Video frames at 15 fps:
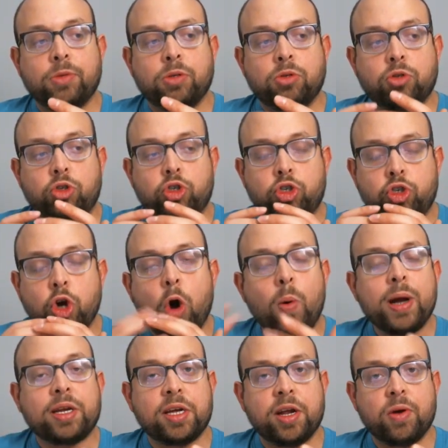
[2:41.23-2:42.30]
show
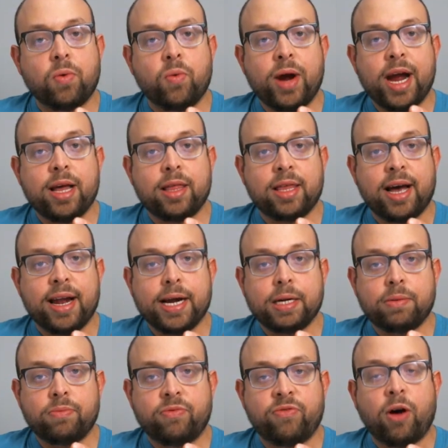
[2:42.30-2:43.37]
it in a way that it
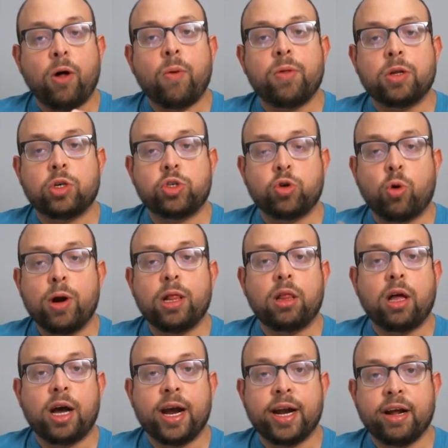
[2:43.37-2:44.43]
followed the
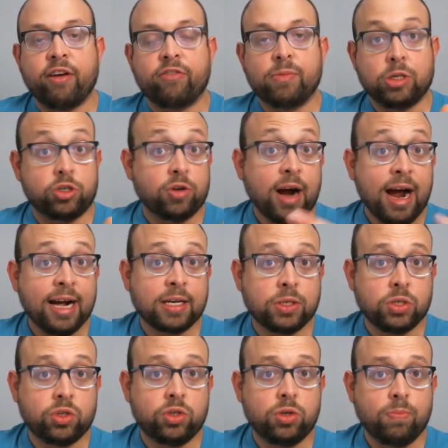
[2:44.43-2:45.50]
storyline of Mr.
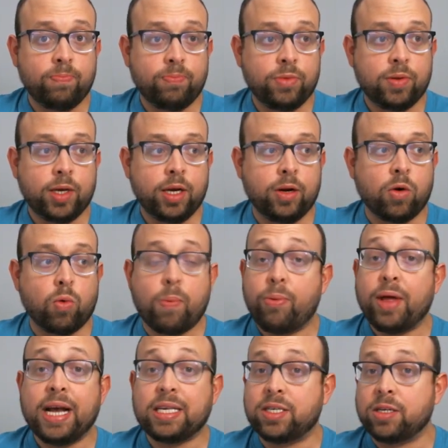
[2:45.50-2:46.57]
X,
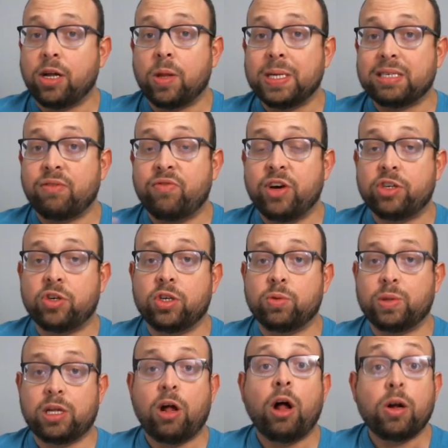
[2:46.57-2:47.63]
replacing all these officials
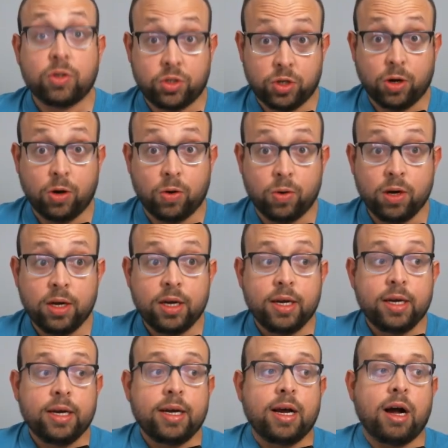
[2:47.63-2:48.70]
with also
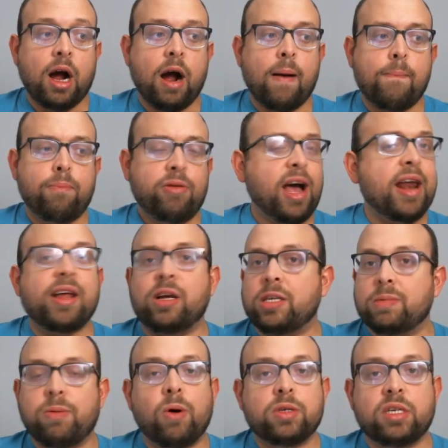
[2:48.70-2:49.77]
planting
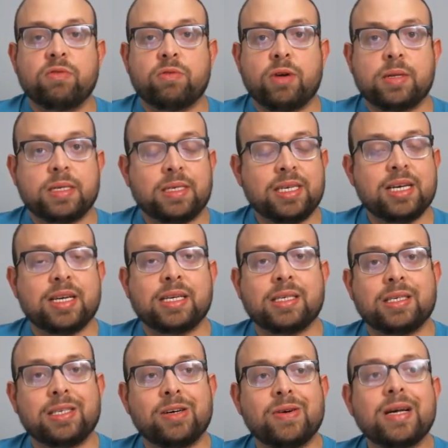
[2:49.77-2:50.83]
explosives around the city.
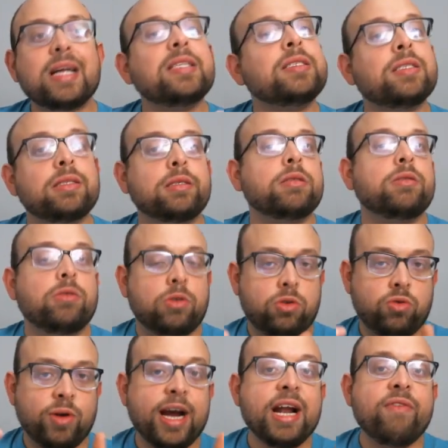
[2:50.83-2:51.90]
So it's
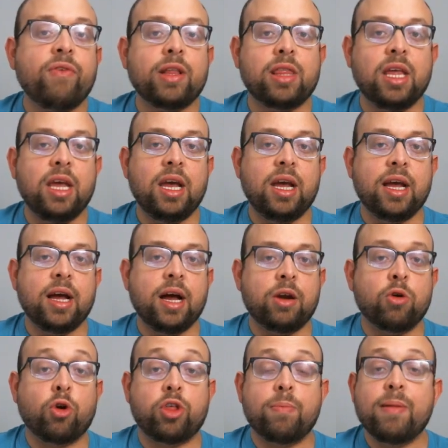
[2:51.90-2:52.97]
creative what the
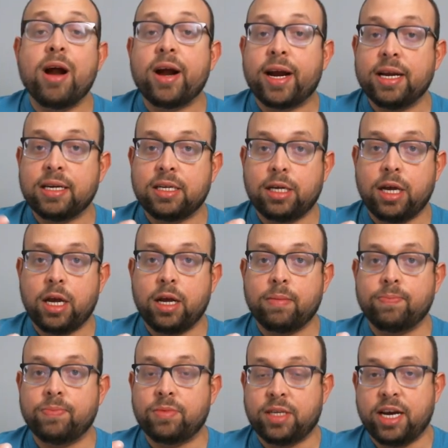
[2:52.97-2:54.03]
North American
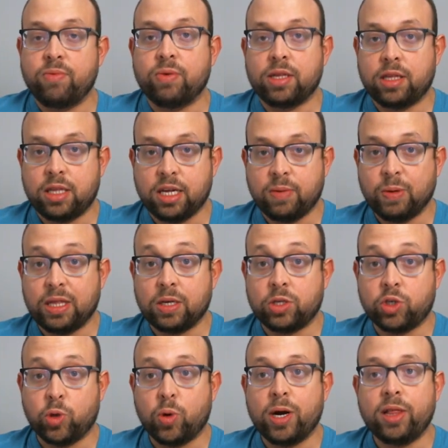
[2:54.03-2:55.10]
team did with the
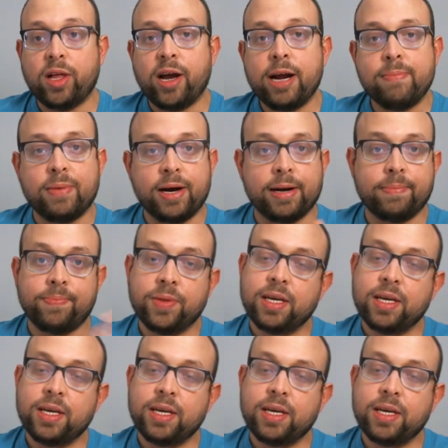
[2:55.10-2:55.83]
storyline, but